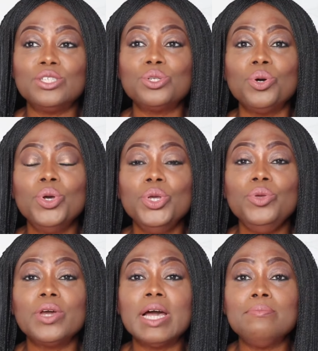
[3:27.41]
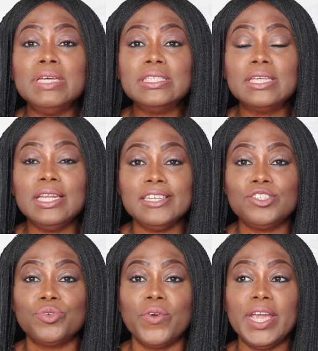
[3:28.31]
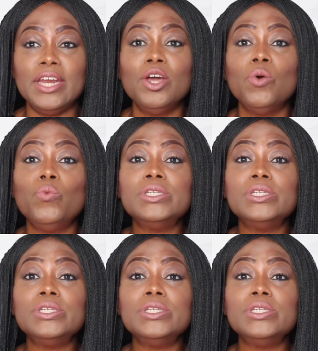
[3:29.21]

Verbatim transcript: So you can mix glycerin